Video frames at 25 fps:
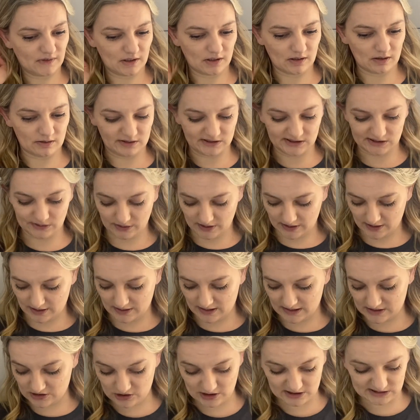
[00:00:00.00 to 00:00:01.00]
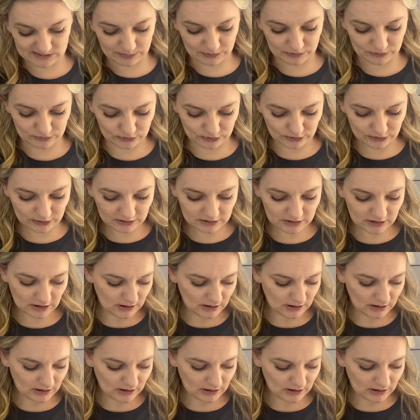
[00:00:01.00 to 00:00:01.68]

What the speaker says: I was looking at that just before.